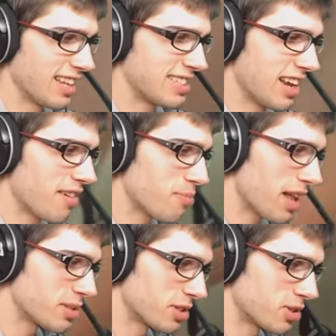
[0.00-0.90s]
Let's see if
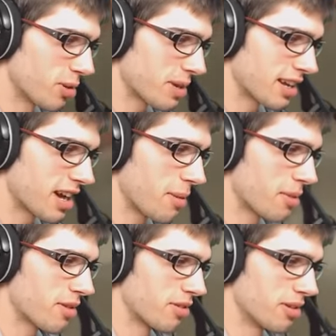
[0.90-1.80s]
Plasma Storm can come
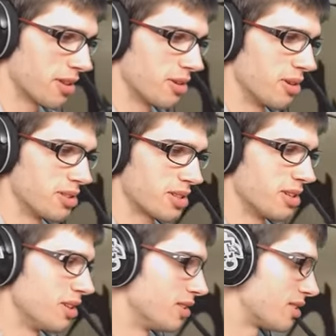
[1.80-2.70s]
through with the goods,
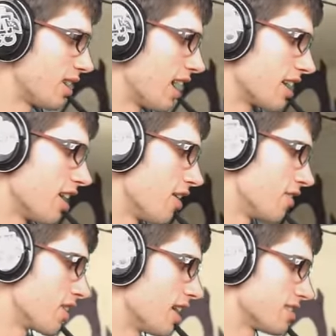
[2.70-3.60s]
because I don't know
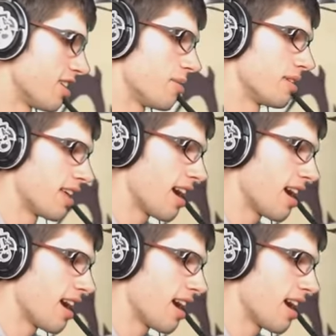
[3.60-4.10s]
if you guys know, but